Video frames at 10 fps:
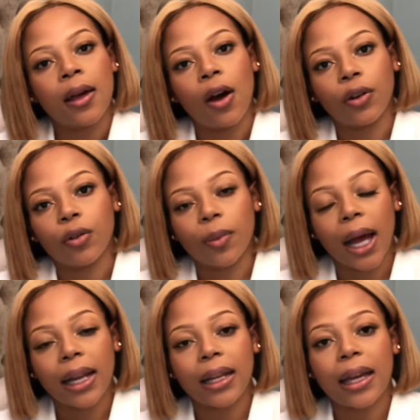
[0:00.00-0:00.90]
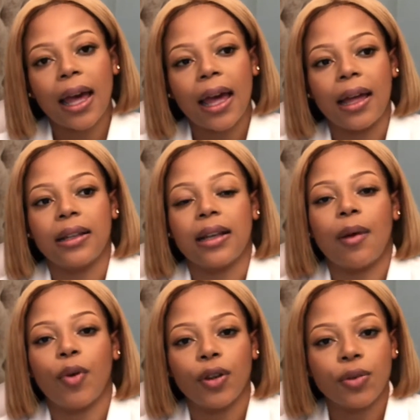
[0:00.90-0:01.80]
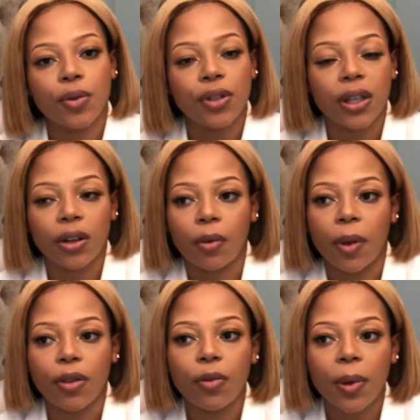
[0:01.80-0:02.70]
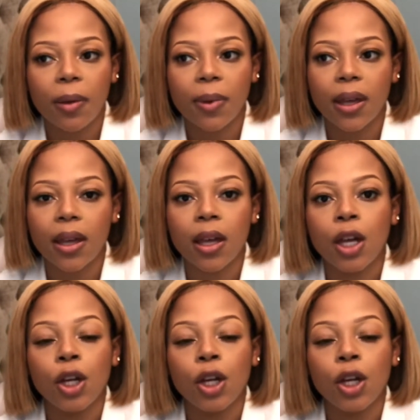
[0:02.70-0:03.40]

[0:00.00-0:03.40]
on Kumkani and I'm going to be using it on my new baby